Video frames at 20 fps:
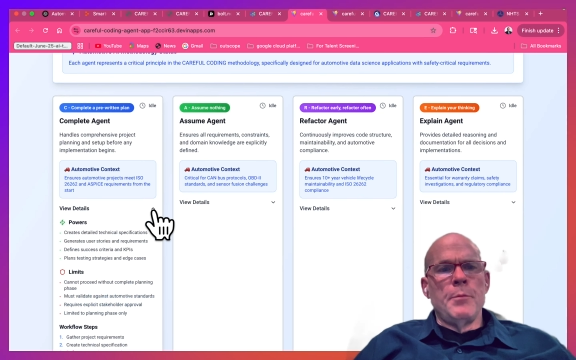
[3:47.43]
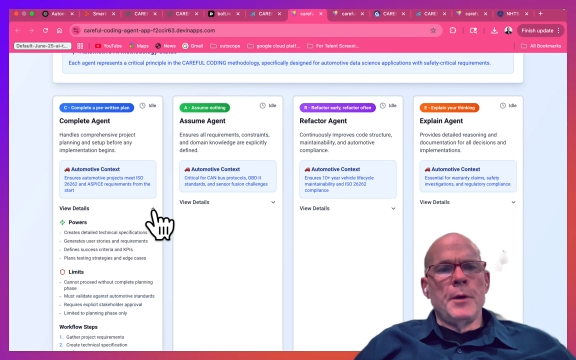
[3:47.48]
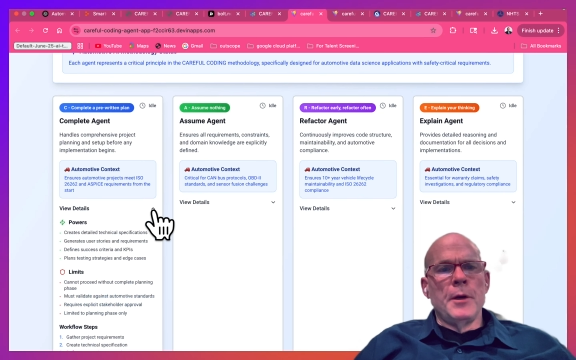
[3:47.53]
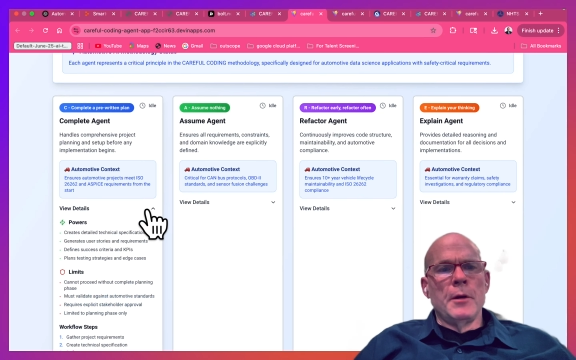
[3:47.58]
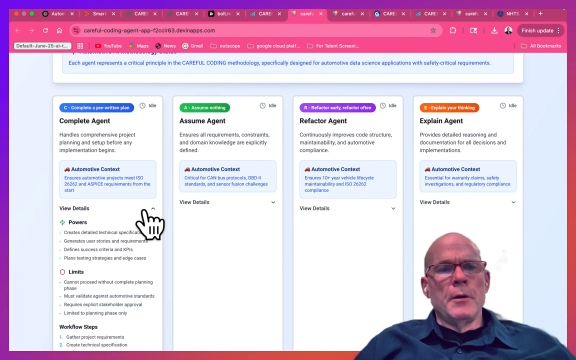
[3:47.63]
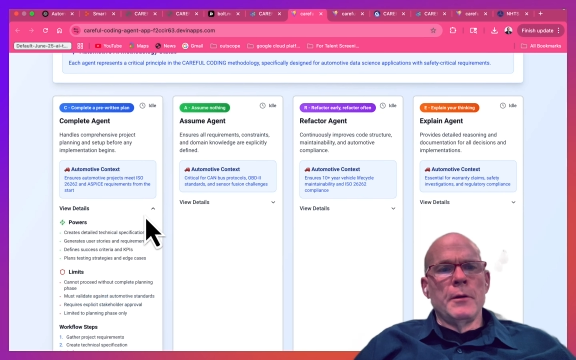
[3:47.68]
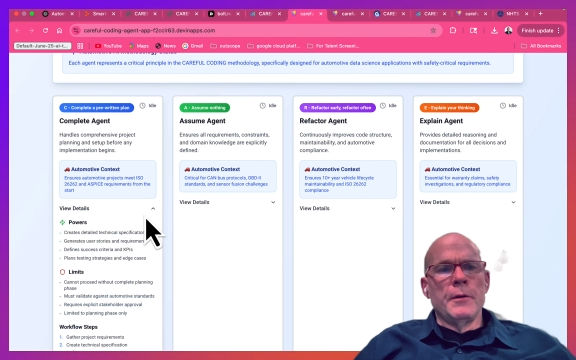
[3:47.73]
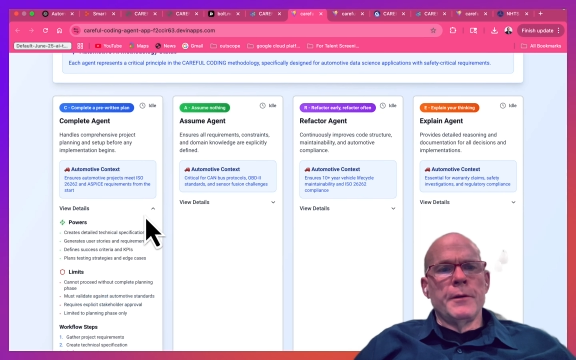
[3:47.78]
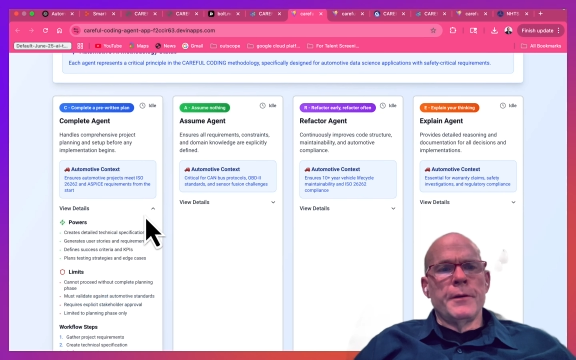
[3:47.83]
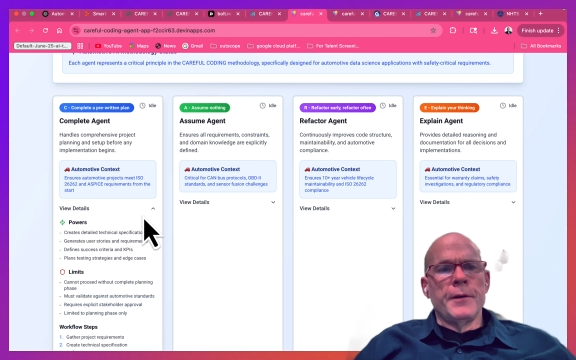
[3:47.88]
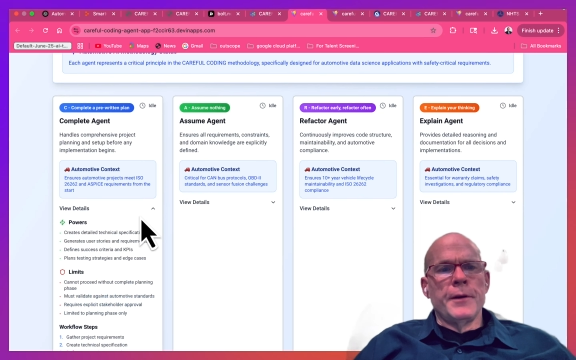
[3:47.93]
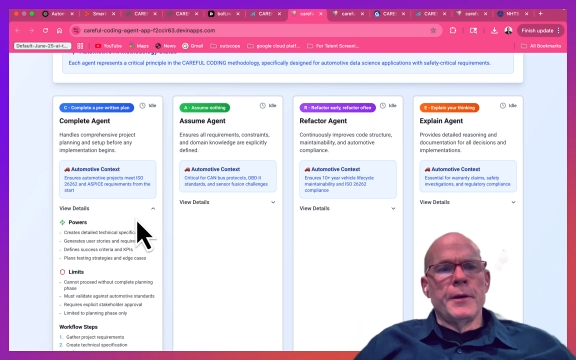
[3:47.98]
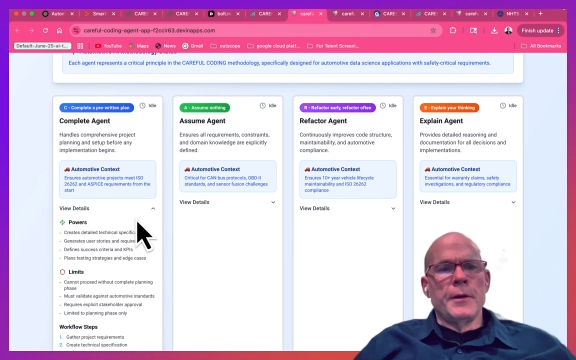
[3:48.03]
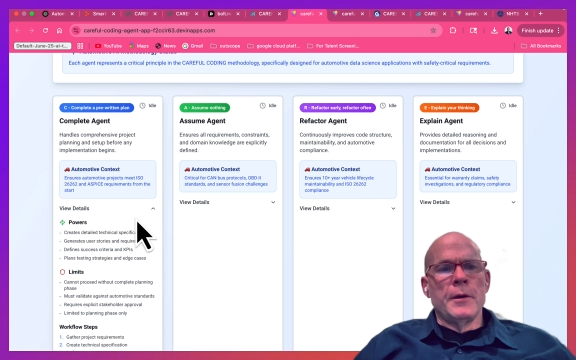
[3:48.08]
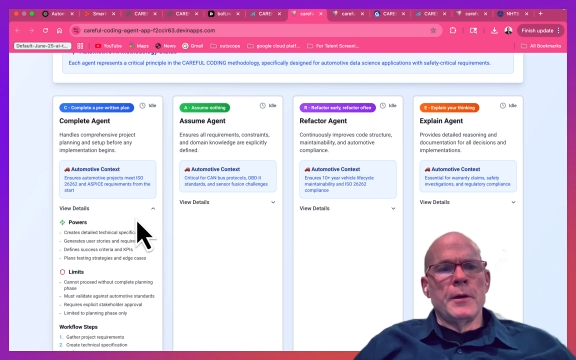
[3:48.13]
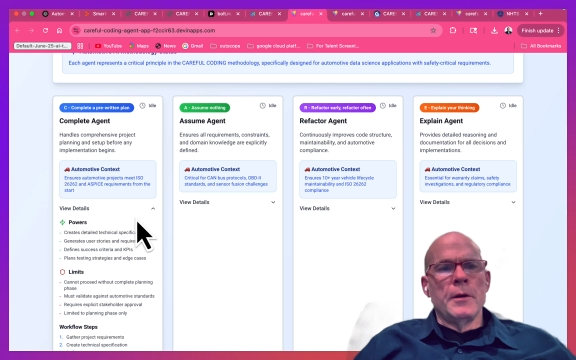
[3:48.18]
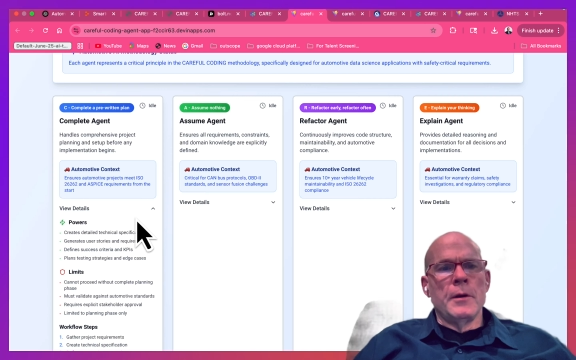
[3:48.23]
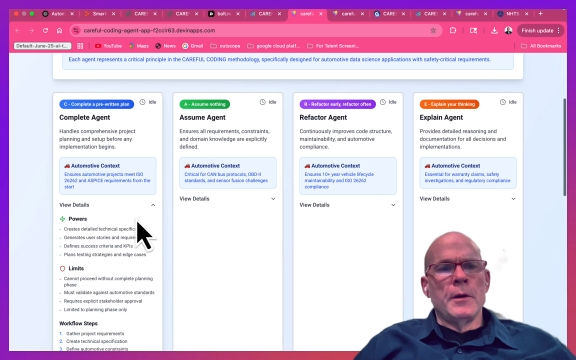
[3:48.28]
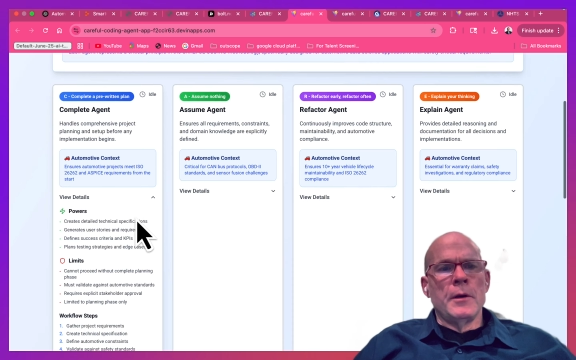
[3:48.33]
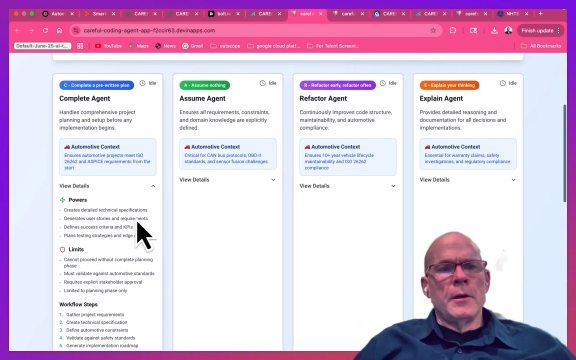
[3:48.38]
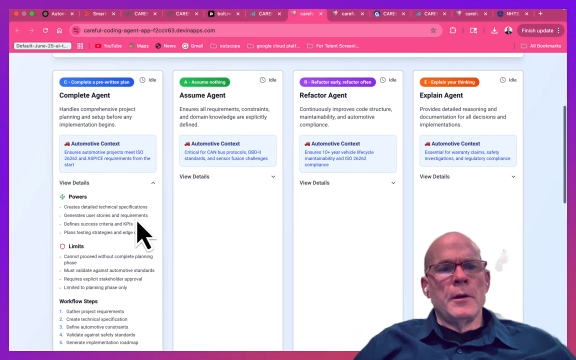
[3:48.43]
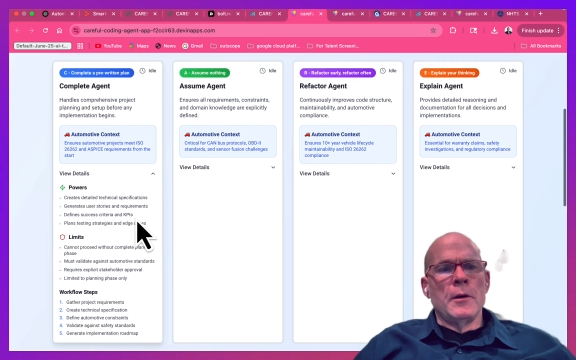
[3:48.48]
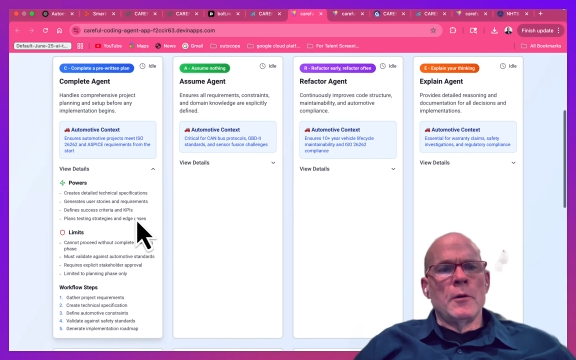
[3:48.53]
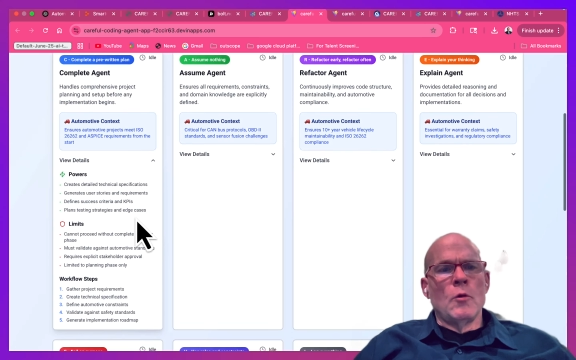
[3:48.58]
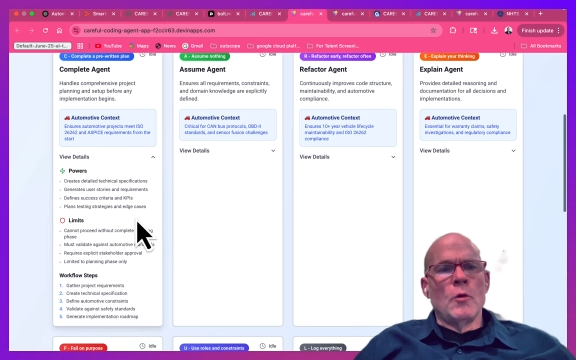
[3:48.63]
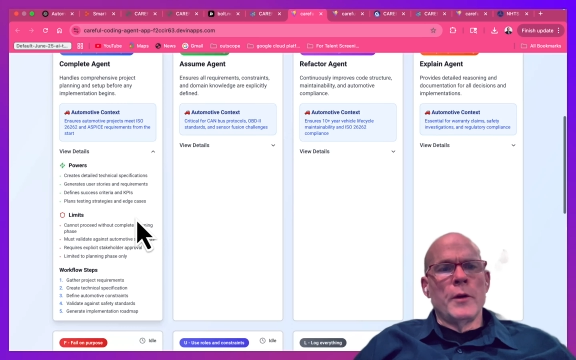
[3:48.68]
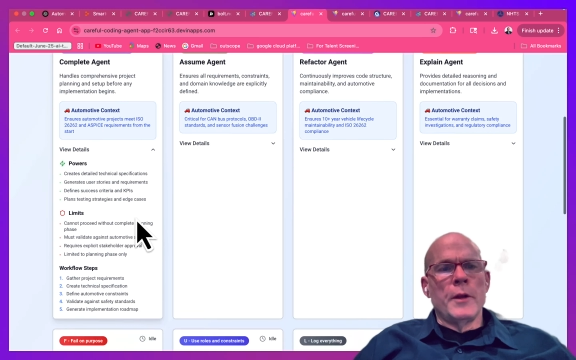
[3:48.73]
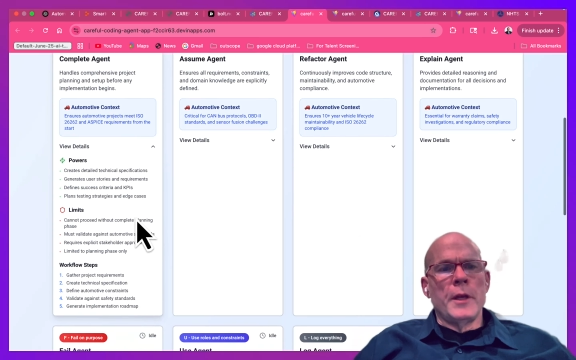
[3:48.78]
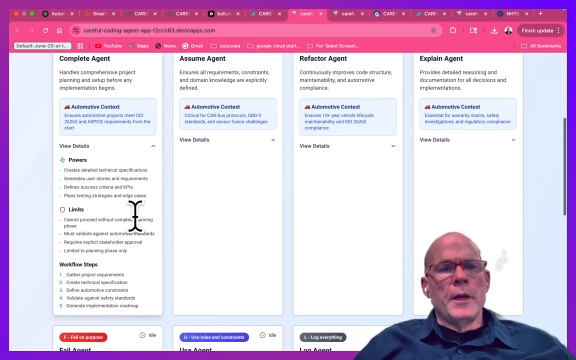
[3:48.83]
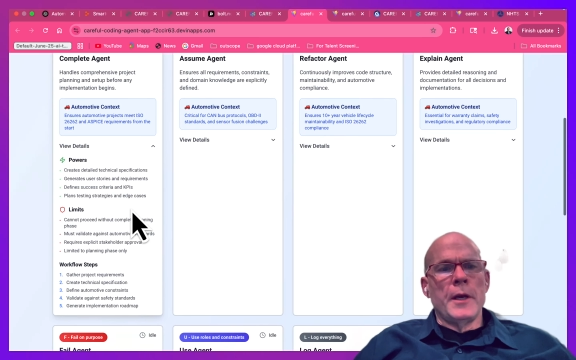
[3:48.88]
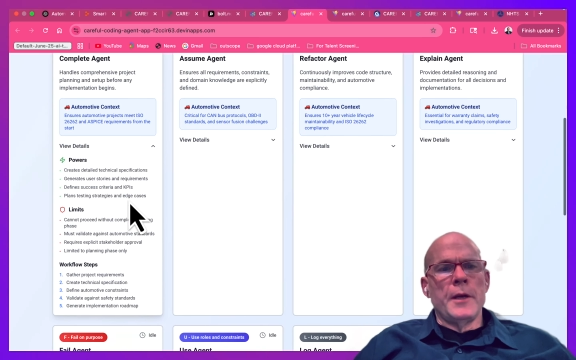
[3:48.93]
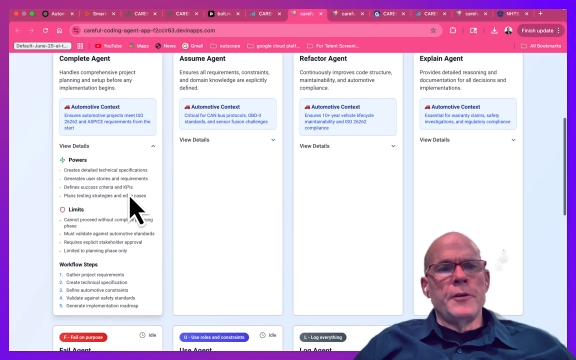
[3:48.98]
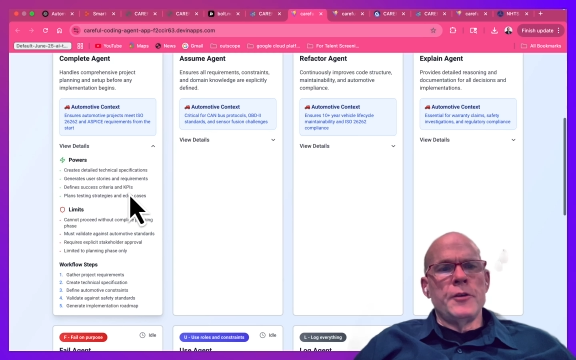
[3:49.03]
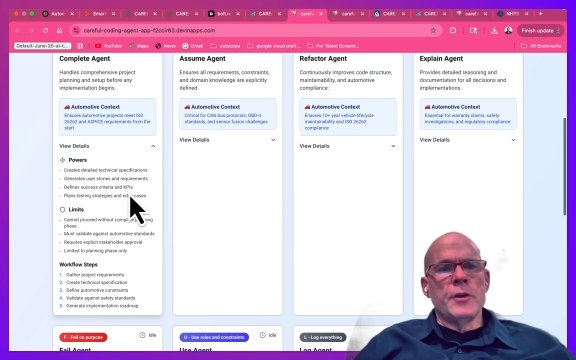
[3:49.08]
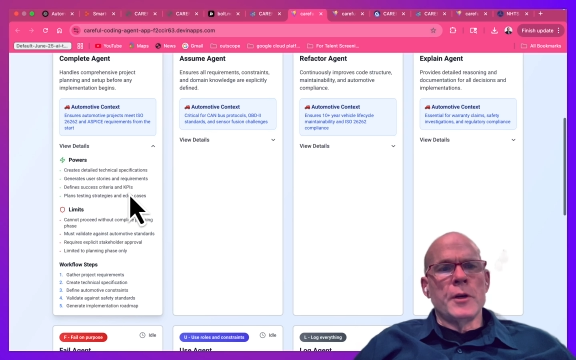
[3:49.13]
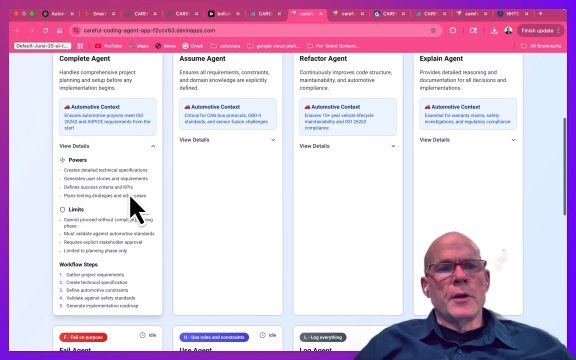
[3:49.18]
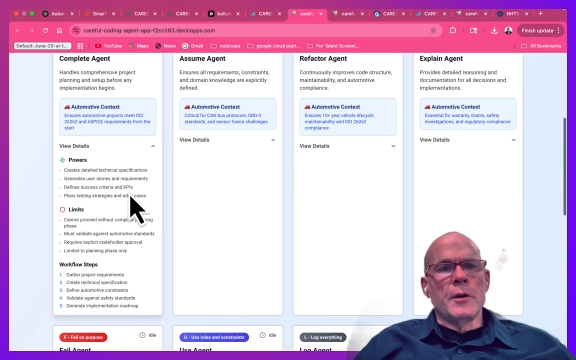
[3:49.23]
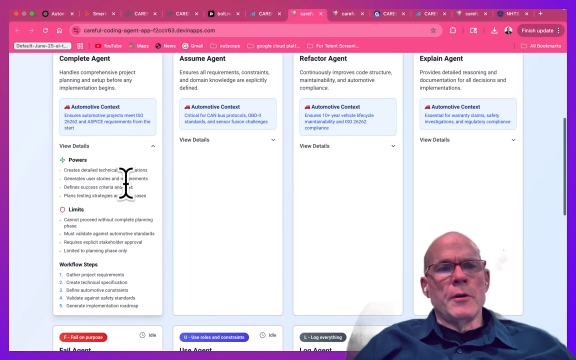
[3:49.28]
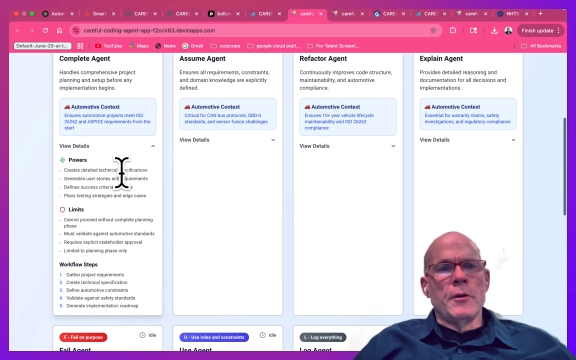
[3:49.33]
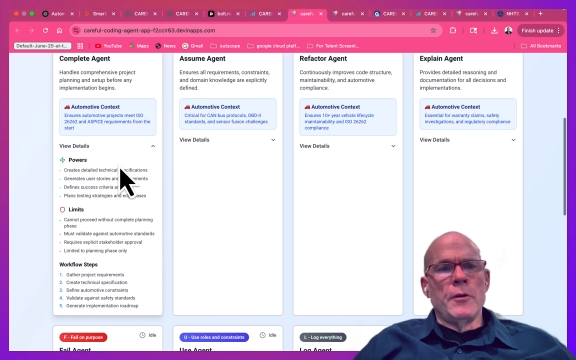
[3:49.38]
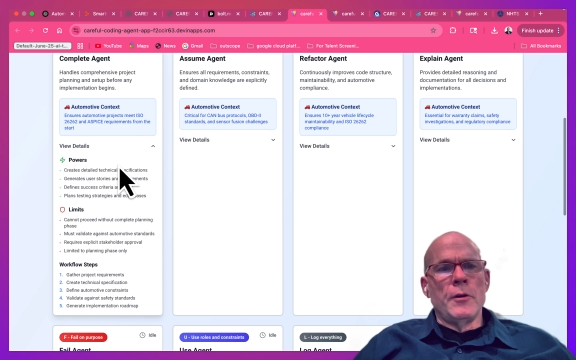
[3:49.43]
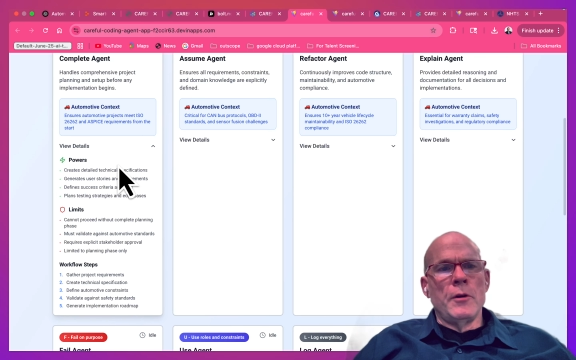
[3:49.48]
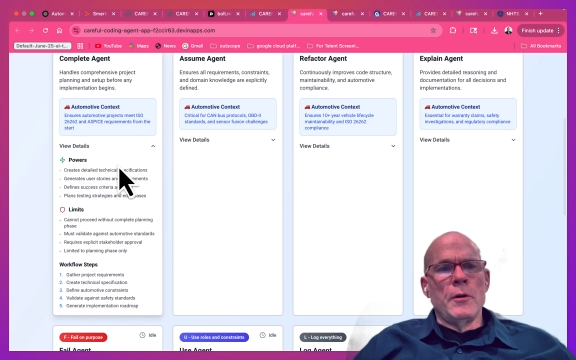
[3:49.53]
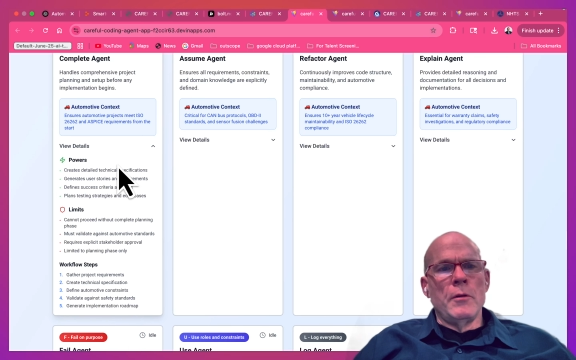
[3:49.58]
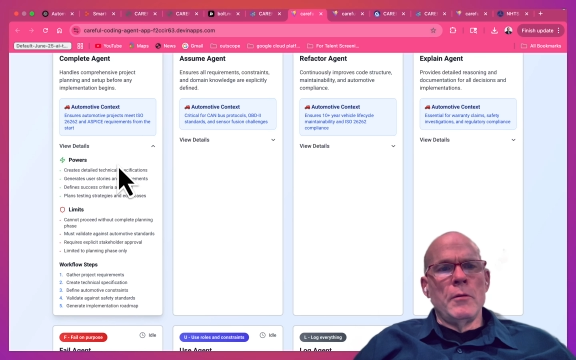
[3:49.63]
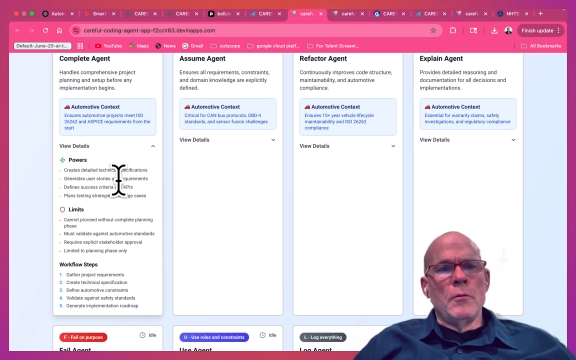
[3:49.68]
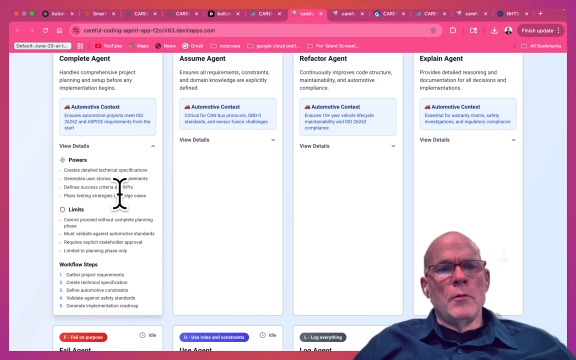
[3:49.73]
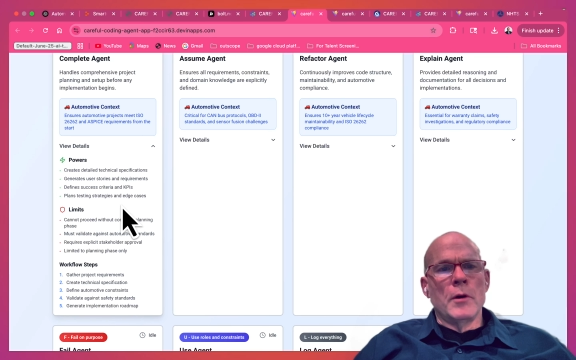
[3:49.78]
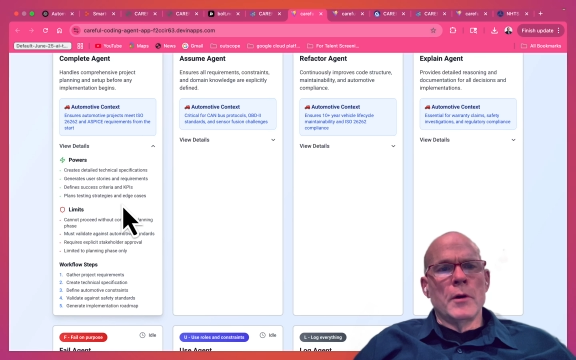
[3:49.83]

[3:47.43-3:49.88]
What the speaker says: built what the agent can do,